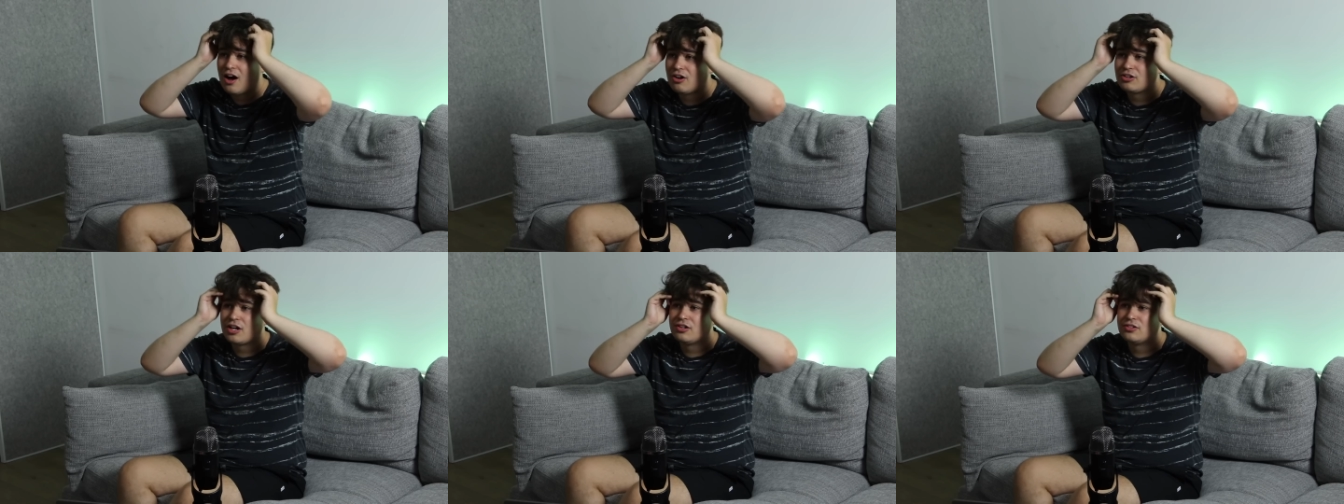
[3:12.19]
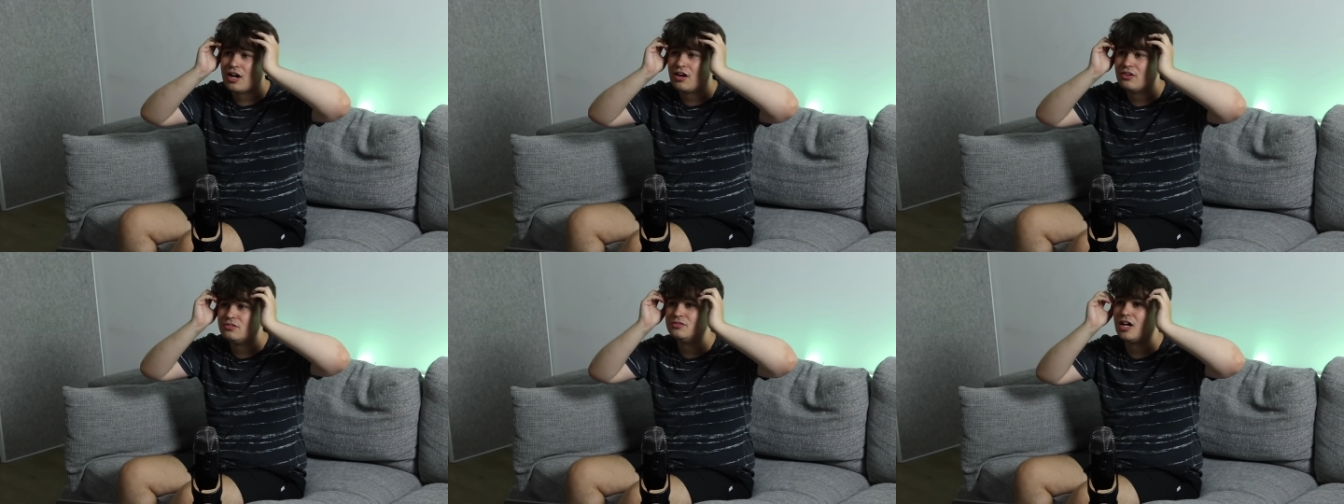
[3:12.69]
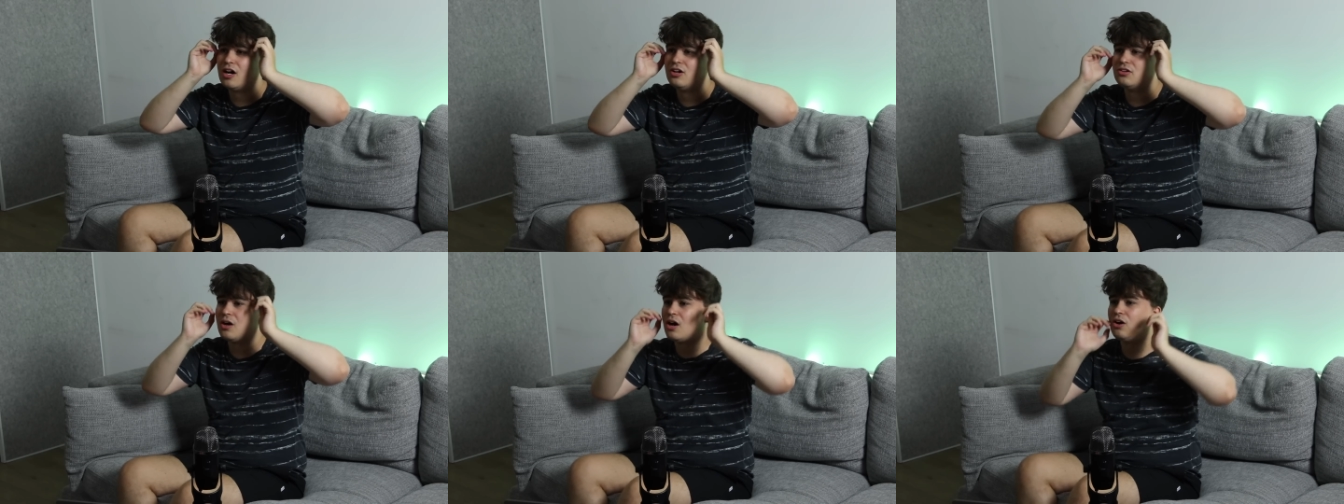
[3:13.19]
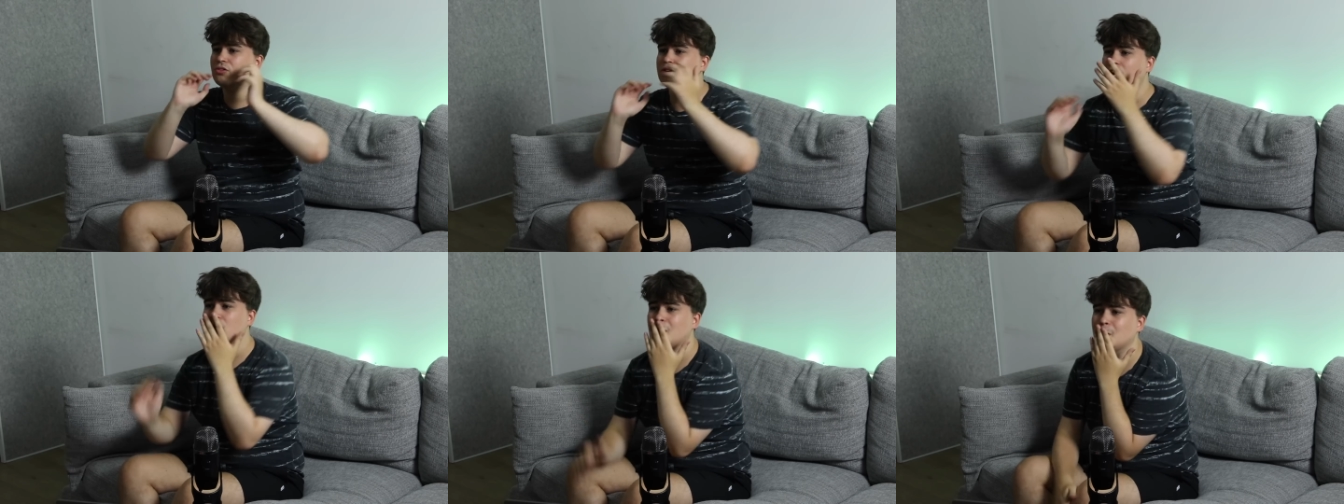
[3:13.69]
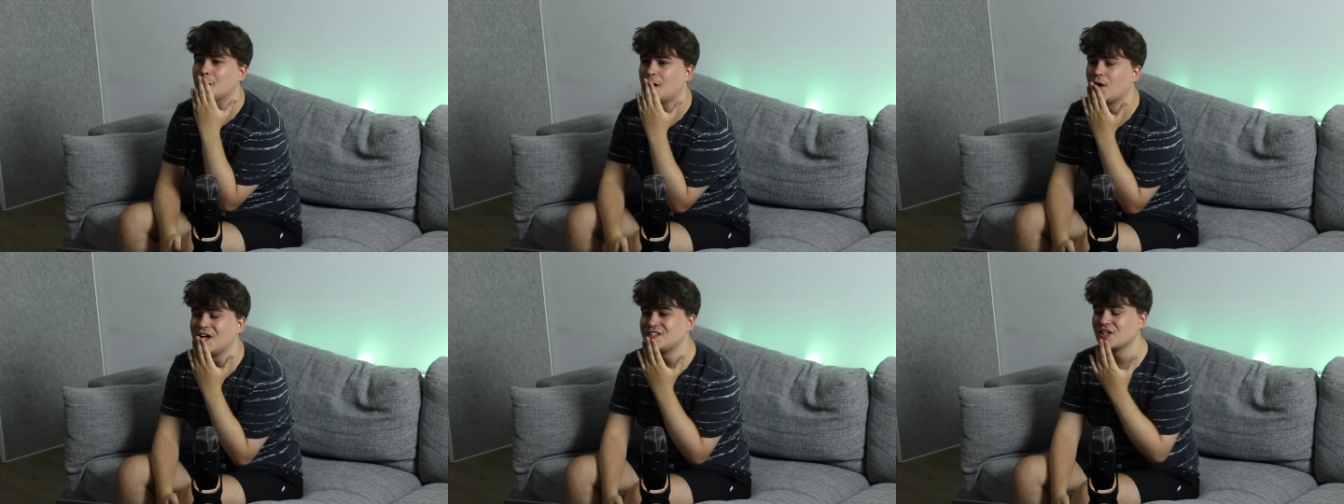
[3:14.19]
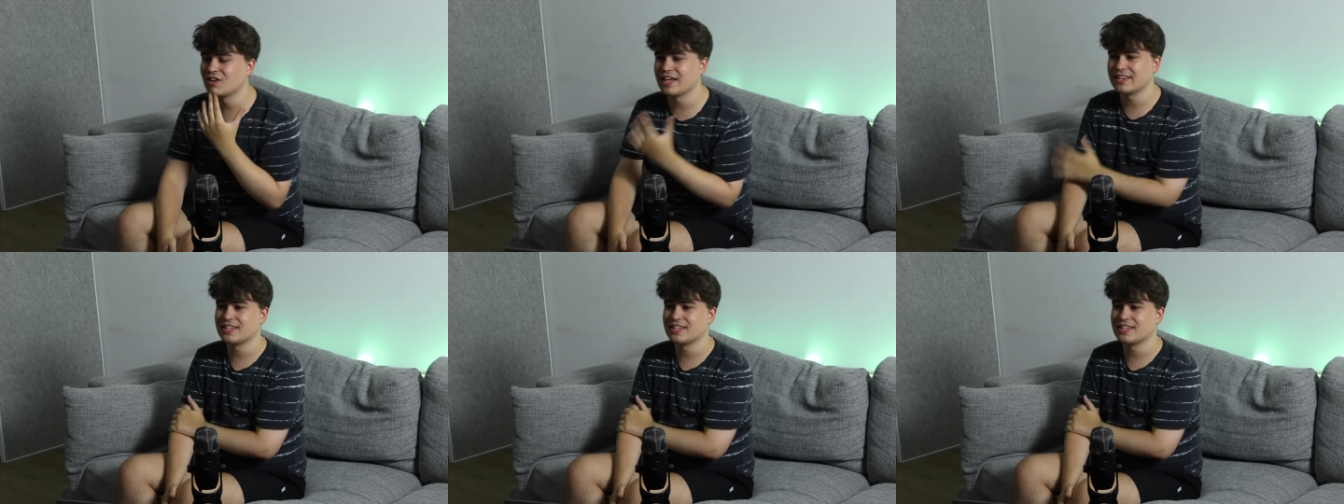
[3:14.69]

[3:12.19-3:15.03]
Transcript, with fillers: oh no, no, no, oh no, oh I don't like